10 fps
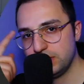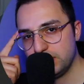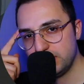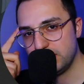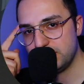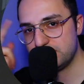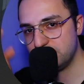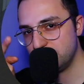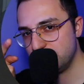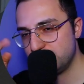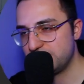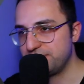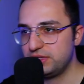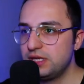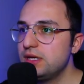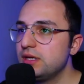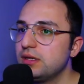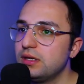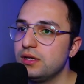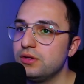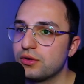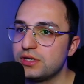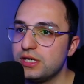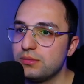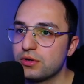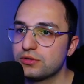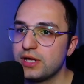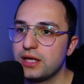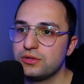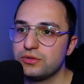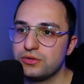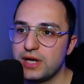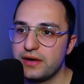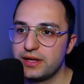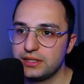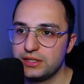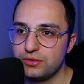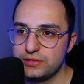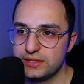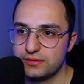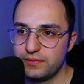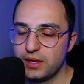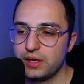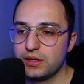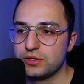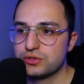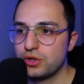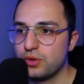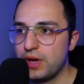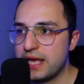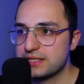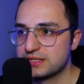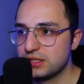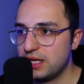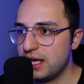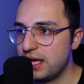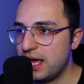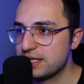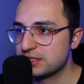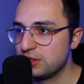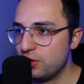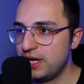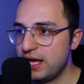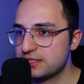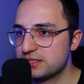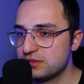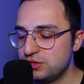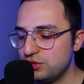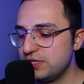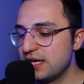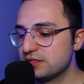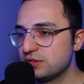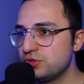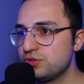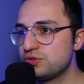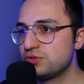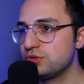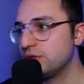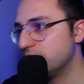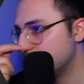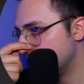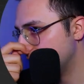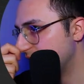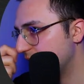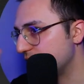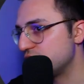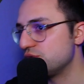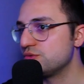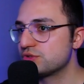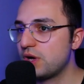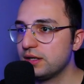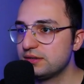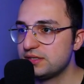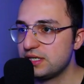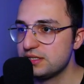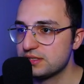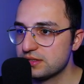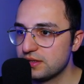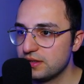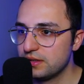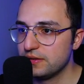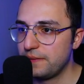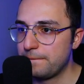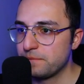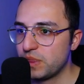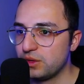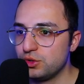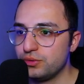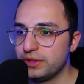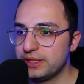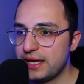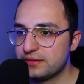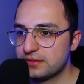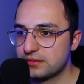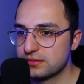it is Shift E in your keyboard, you directly use it. So as long as you get used to use hotkeys, you will get